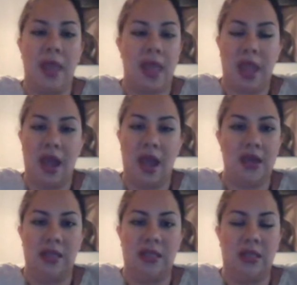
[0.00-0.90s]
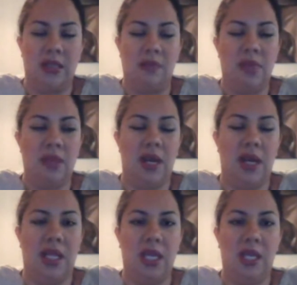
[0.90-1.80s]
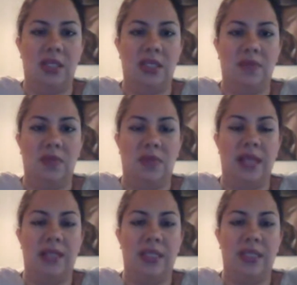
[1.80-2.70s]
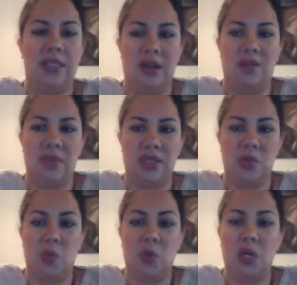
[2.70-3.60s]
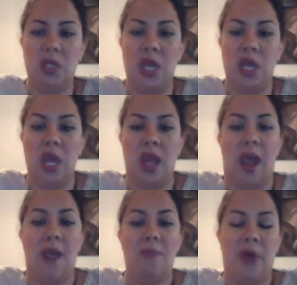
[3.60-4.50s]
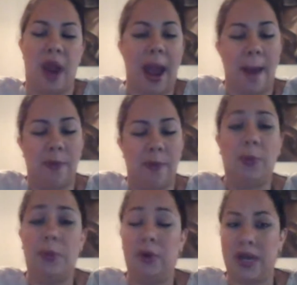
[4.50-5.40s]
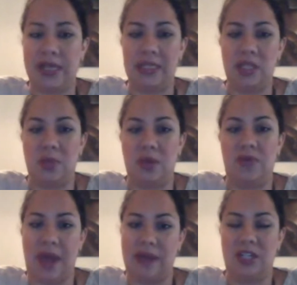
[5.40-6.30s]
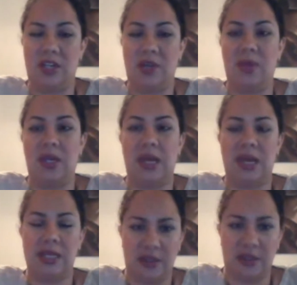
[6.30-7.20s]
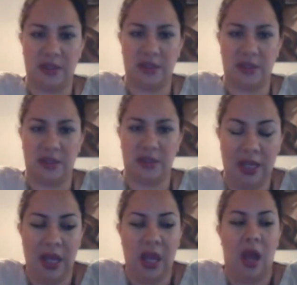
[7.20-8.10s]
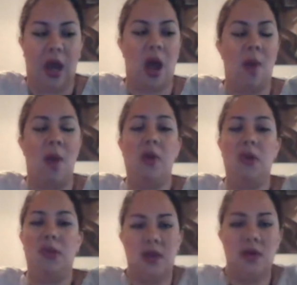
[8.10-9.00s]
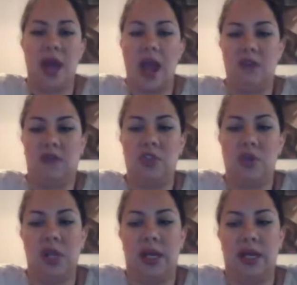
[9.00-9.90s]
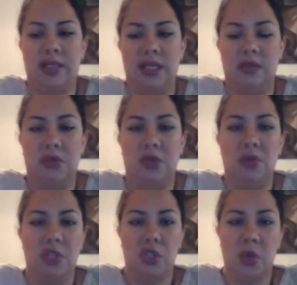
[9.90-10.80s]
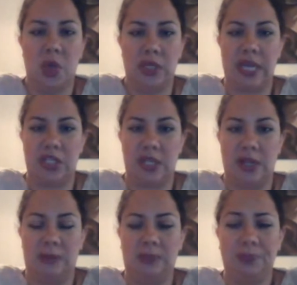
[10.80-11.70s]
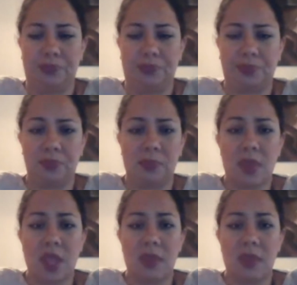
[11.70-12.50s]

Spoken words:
And it's something that I think is that's needed in the business world, and perhaps will progress a little bit faster because of it. I want to thank you guys for joining. Like I said, this was going to be a short session.